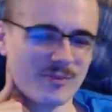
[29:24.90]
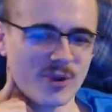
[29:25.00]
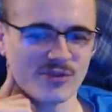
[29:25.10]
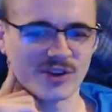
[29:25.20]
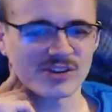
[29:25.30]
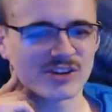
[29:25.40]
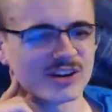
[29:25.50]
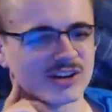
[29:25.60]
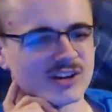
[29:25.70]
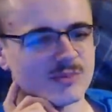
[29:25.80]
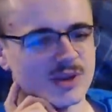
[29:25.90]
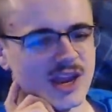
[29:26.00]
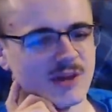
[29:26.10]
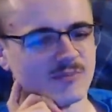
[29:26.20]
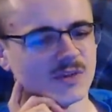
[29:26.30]
Perfect. But
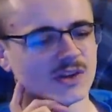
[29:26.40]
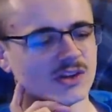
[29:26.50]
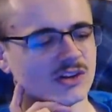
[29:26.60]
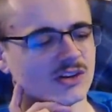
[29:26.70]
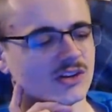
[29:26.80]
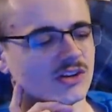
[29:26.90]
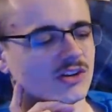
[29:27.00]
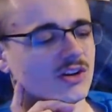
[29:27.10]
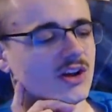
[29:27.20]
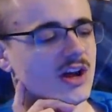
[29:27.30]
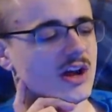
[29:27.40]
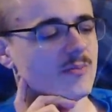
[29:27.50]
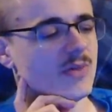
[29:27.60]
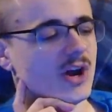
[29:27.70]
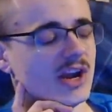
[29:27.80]
yeah,
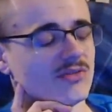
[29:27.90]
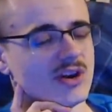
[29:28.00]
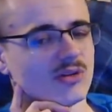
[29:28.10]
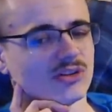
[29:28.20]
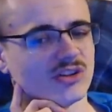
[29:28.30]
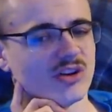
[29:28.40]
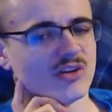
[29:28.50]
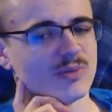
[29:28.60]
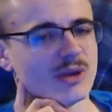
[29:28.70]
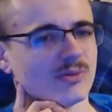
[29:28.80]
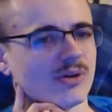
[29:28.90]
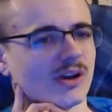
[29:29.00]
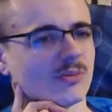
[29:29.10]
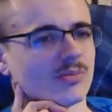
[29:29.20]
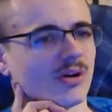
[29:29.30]
I have noticed a lot of people
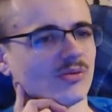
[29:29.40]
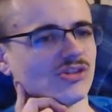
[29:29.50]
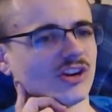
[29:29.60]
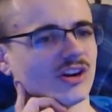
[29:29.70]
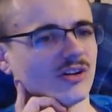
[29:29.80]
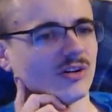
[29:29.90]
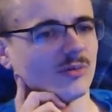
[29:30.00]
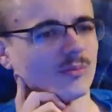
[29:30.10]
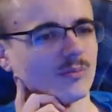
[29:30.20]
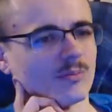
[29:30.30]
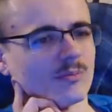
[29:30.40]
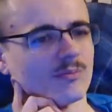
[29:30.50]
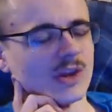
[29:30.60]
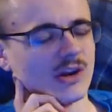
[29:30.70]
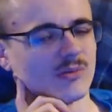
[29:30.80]
like approaching,
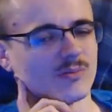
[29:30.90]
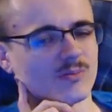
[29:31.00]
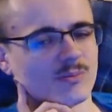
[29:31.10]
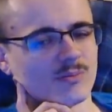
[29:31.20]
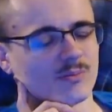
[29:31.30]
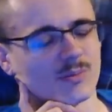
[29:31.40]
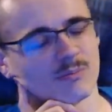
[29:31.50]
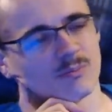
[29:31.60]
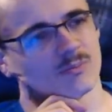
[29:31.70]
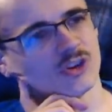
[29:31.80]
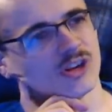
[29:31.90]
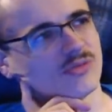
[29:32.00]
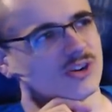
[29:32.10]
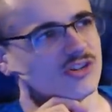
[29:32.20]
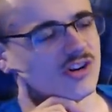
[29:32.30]
you know,
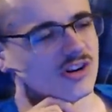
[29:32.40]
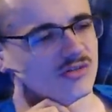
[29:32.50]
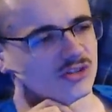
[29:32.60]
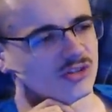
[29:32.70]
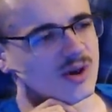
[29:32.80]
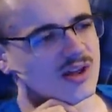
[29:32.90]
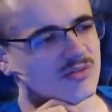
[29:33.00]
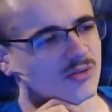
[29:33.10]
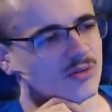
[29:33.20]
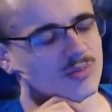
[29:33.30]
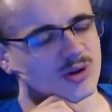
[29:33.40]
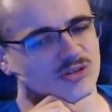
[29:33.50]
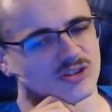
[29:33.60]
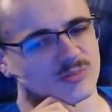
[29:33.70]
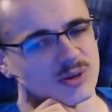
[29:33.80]
delivery drivers or whatever, or
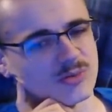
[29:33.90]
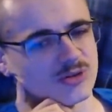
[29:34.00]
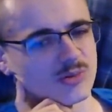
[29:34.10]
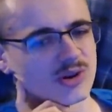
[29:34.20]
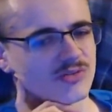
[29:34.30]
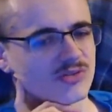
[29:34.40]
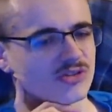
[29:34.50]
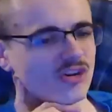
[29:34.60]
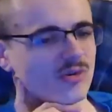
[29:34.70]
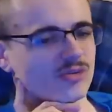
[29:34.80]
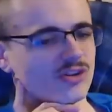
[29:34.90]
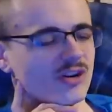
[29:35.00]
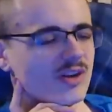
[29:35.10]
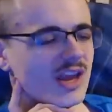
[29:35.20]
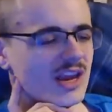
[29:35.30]
approaching people doing different jobs, you know,
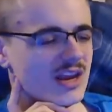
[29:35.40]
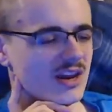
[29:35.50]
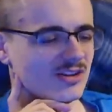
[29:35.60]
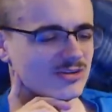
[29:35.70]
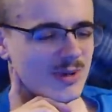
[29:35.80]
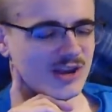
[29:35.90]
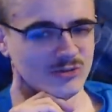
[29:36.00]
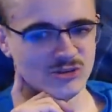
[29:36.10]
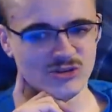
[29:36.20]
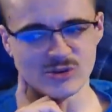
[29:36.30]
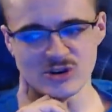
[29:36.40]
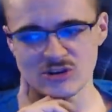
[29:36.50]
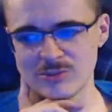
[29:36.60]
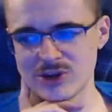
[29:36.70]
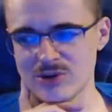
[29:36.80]
getting in their space, which you really
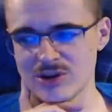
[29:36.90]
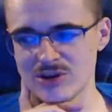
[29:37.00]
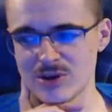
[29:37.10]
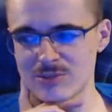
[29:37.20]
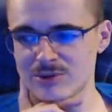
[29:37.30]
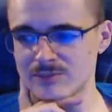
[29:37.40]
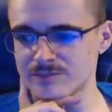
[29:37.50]
shouldn't be doing at the moment.